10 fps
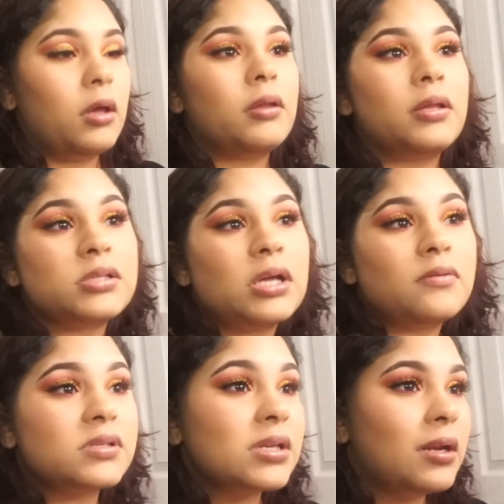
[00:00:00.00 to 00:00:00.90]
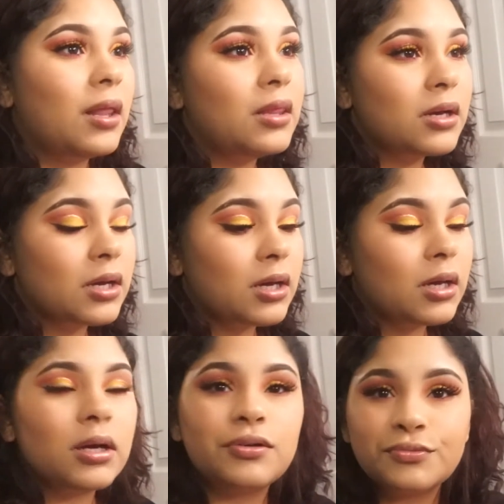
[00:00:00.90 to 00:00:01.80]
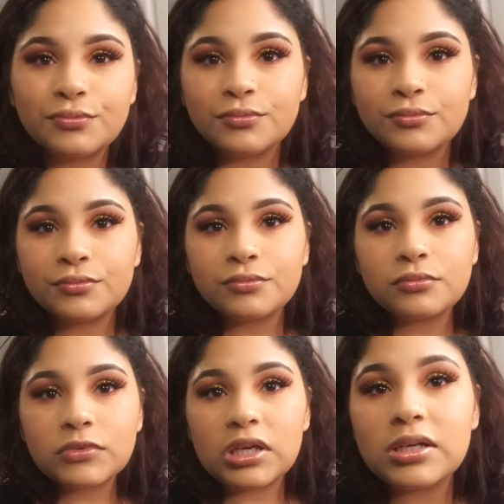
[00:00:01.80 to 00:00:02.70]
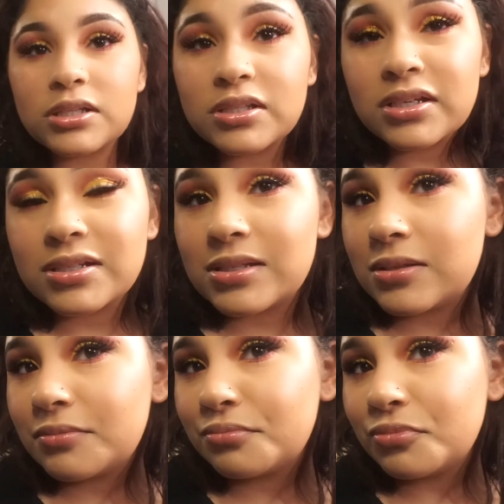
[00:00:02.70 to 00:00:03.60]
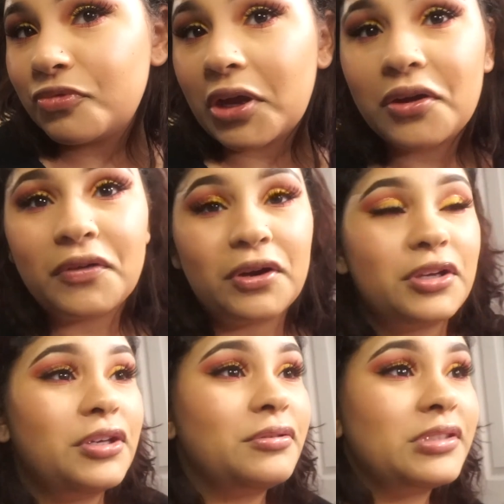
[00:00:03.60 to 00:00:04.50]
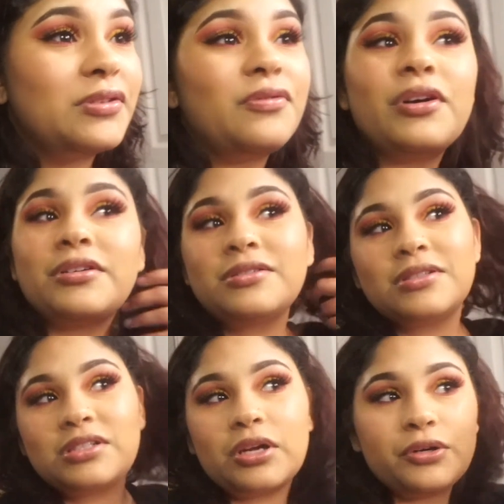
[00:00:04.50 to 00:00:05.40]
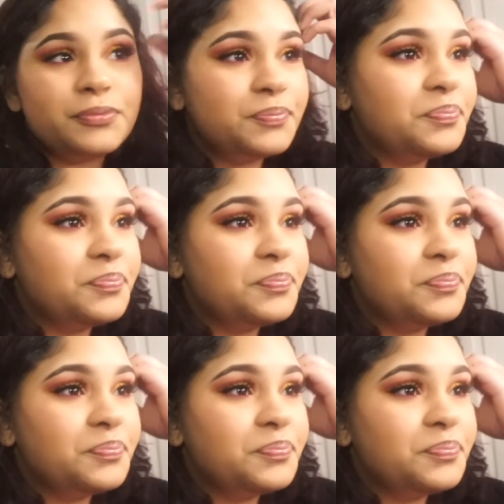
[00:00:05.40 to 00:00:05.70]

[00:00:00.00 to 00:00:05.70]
That's how it's gonna look. It looks very, very cute so far. So